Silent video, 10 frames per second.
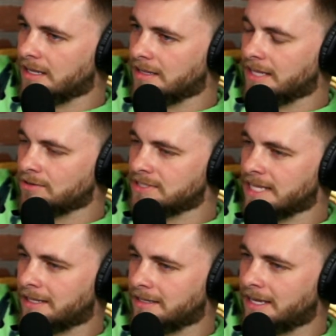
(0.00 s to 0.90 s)
That was
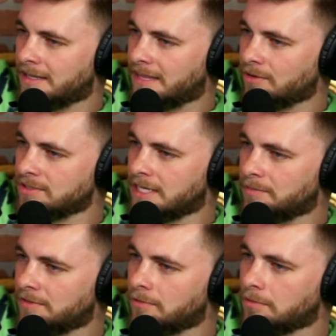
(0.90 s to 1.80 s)
that
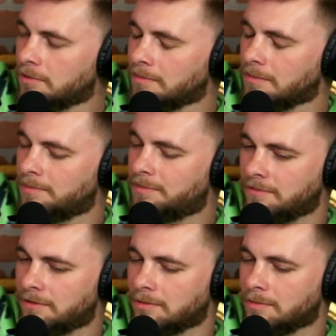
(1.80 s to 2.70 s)

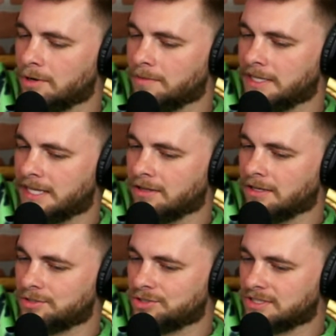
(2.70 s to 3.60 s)
pivotal moment that
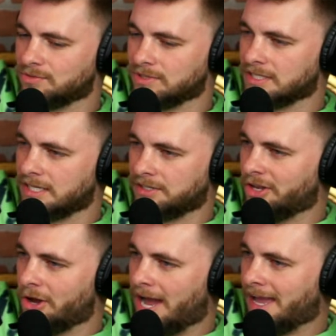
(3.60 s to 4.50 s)
like just was like,
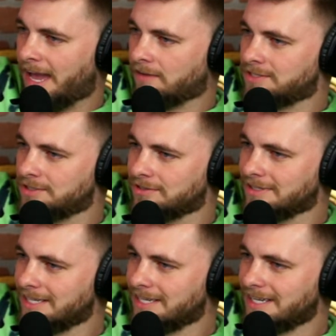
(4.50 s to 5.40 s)
no, I have to.
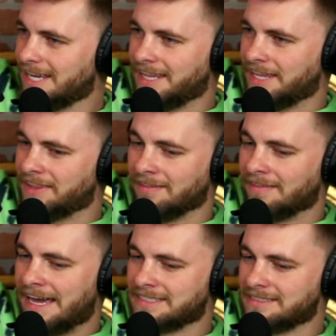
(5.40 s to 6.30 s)
And then
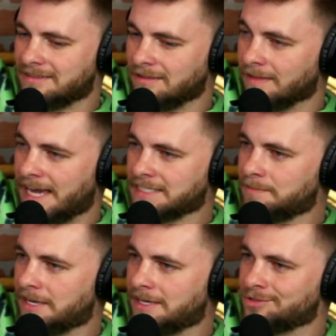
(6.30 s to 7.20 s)
the last
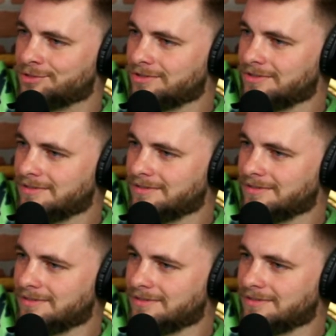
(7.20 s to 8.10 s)
page
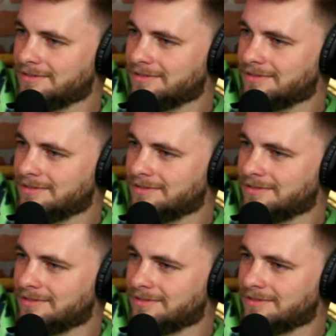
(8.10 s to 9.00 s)
alone is
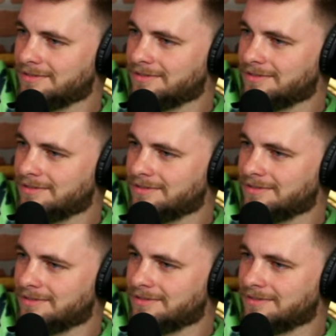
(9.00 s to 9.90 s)
also why
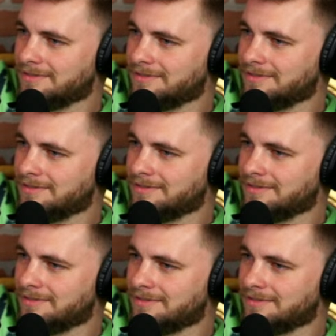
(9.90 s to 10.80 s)

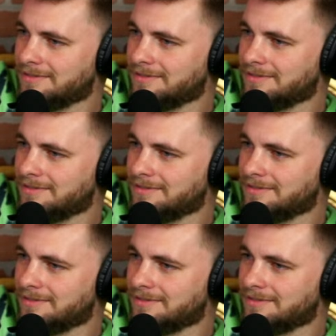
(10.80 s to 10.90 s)
it's